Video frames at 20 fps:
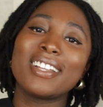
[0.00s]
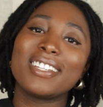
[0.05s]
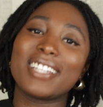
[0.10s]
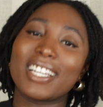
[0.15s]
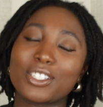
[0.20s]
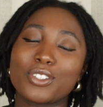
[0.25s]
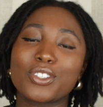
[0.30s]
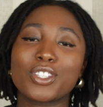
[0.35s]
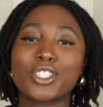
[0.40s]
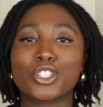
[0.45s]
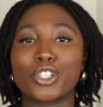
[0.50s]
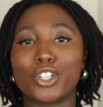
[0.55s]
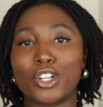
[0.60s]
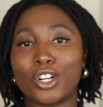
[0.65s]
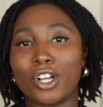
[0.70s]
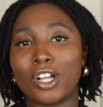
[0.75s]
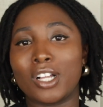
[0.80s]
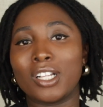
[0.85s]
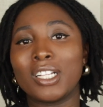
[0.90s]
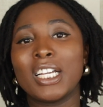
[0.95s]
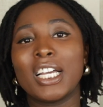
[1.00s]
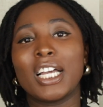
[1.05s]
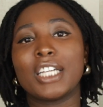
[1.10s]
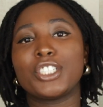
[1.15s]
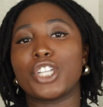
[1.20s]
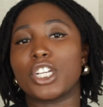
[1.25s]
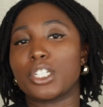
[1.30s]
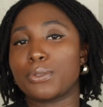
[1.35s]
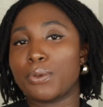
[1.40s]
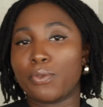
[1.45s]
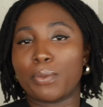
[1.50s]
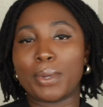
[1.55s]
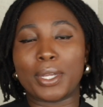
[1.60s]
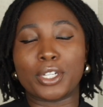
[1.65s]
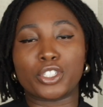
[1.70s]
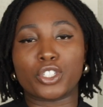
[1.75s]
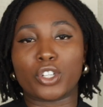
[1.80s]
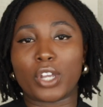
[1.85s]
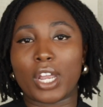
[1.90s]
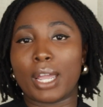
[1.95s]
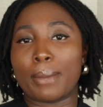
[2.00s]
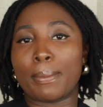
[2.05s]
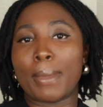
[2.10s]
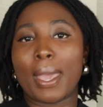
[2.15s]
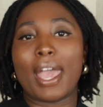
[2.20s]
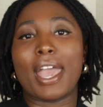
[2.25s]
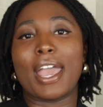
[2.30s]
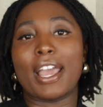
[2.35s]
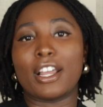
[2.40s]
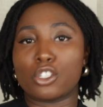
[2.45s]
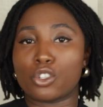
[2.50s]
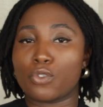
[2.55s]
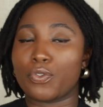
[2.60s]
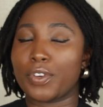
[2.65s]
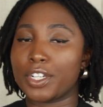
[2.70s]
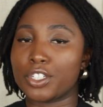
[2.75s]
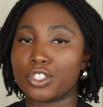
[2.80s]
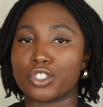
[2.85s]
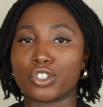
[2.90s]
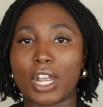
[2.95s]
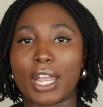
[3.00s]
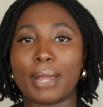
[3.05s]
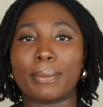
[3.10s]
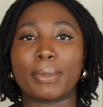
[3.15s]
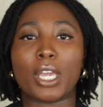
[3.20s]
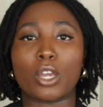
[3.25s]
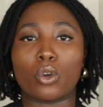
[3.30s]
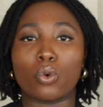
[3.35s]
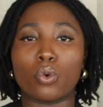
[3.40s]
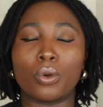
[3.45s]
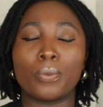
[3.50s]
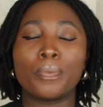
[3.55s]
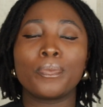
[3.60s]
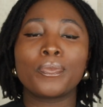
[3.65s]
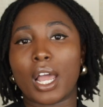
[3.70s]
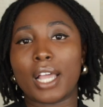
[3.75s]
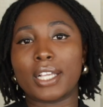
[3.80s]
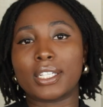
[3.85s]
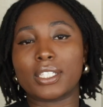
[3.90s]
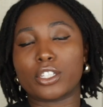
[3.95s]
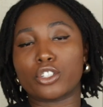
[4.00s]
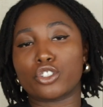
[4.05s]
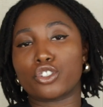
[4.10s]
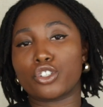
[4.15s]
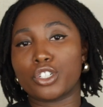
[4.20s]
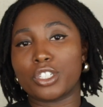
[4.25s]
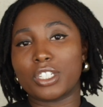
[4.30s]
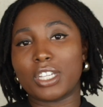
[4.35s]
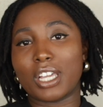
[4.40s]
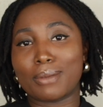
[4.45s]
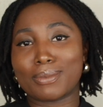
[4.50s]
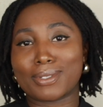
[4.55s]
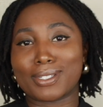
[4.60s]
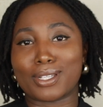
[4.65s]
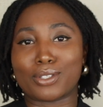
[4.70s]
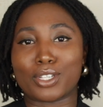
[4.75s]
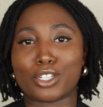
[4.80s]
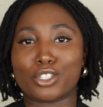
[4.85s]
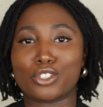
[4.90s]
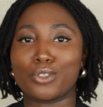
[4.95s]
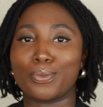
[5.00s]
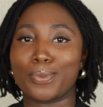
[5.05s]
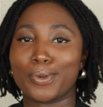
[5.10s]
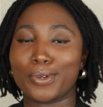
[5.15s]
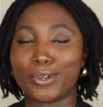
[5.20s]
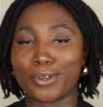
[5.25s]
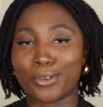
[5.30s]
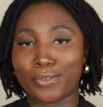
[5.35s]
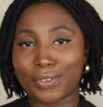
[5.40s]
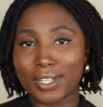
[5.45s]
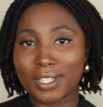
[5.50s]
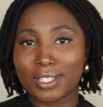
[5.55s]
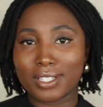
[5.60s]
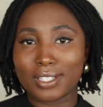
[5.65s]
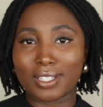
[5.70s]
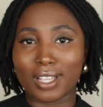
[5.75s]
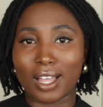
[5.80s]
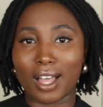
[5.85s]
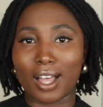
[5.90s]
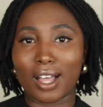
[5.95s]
Danced with this girl. She asked me for my Instagram. Hands over Instagram. Okay, cool. I slid into her DMs because I was like super nervous.